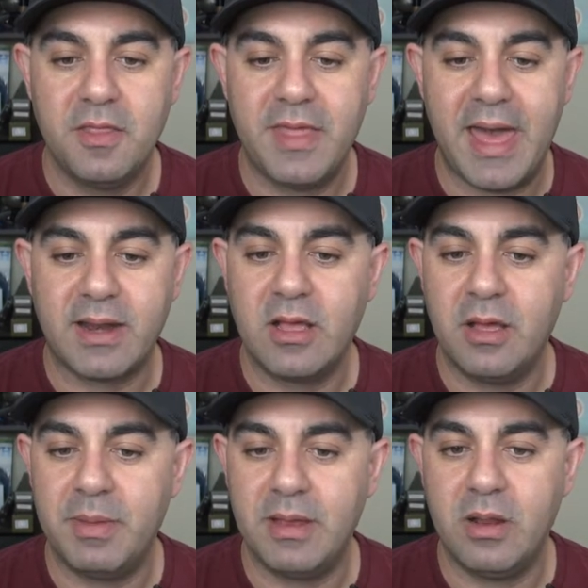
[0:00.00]
that
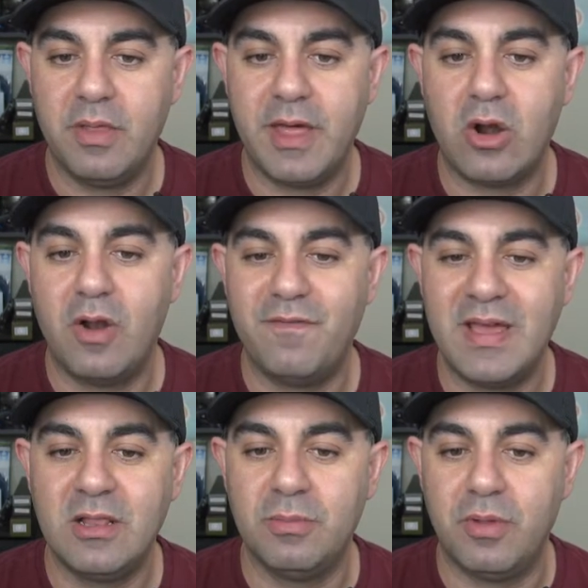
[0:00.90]
come in that are
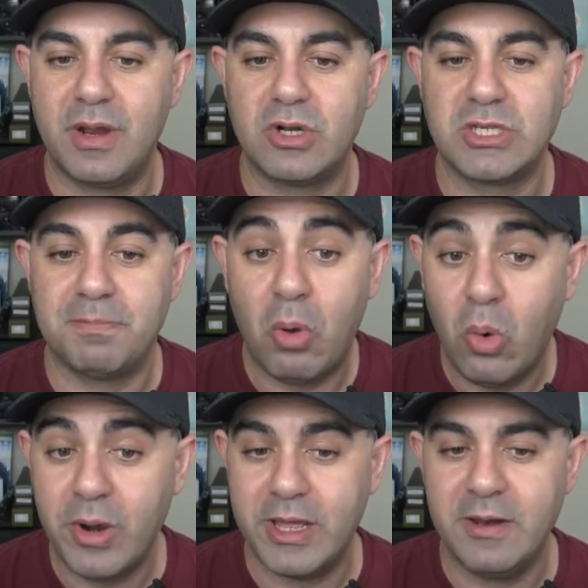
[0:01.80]
available that are
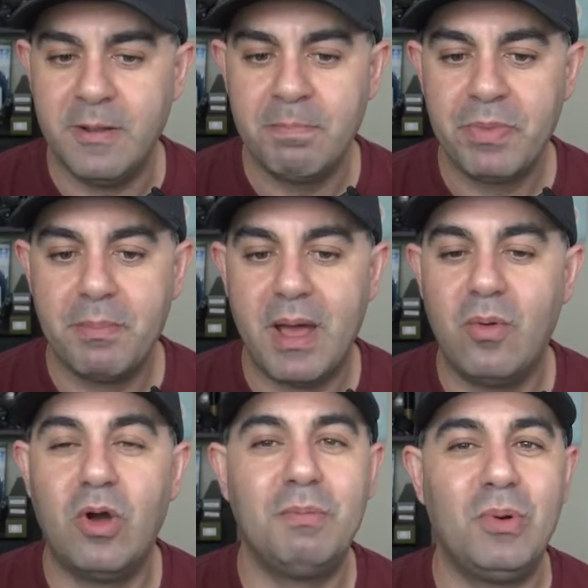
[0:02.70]
supported by
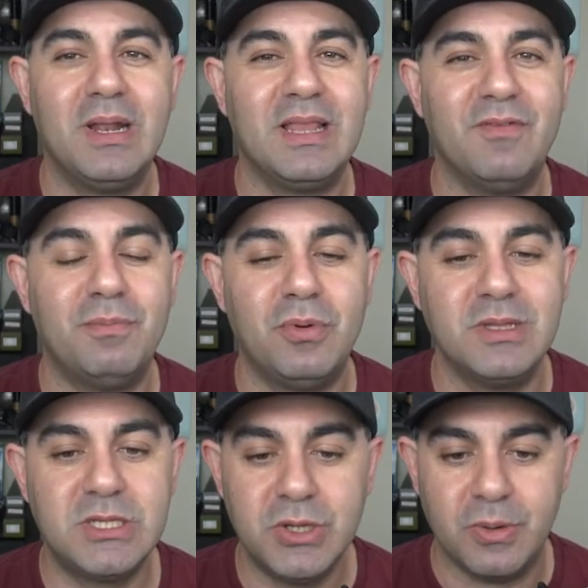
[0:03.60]

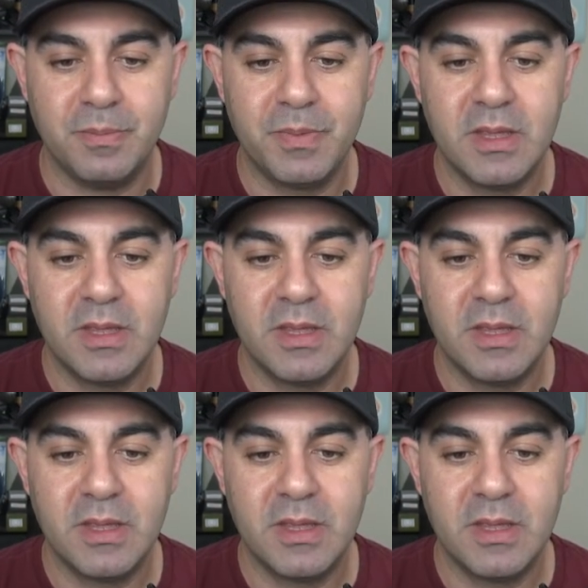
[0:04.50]
1.11.2.